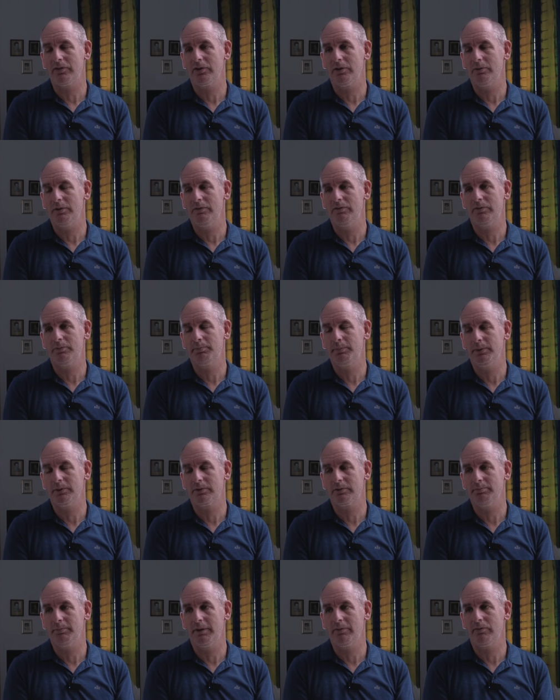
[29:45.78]
So we've
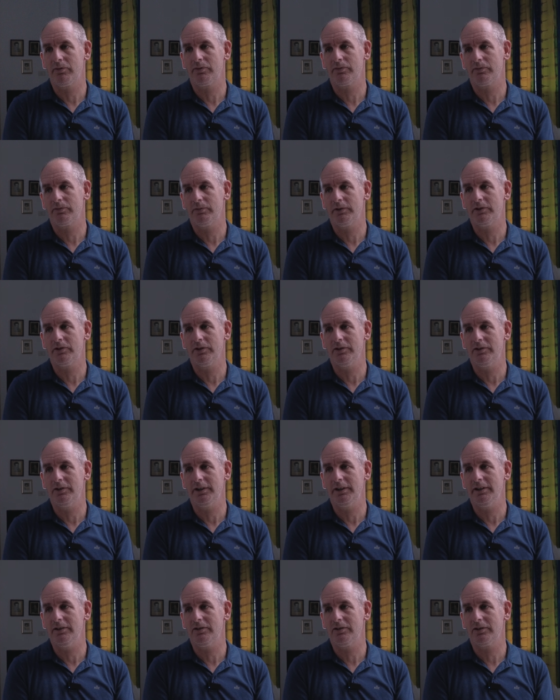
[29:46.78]
booked month return
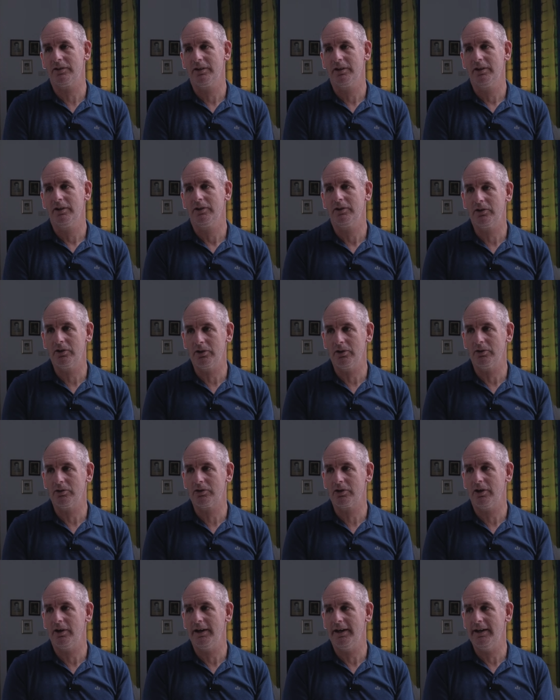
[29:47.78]
tickets, good on
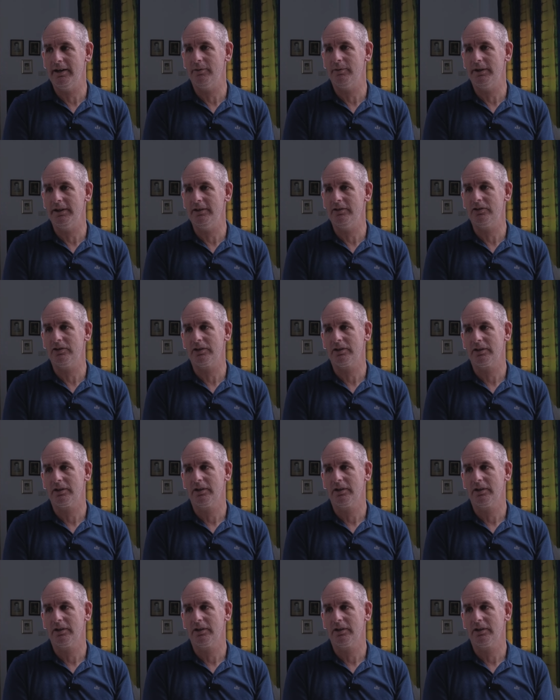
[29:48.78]
Thai Airways.